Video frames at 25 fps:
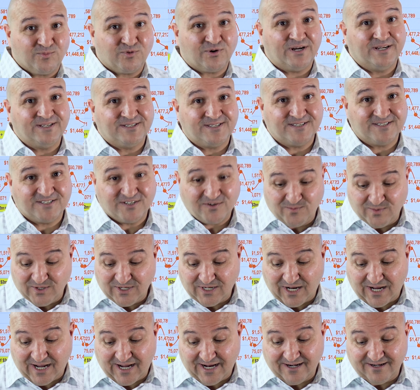prices have
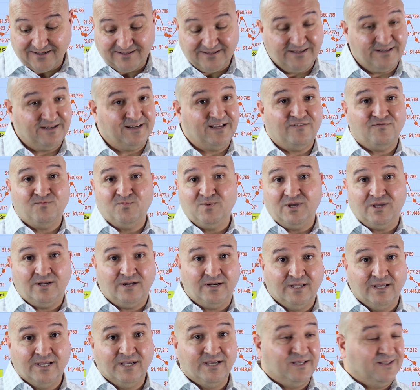been higher than they've
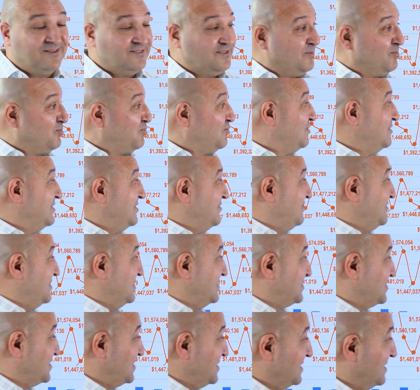been the
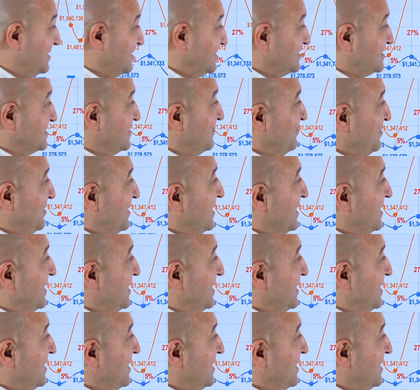previous years.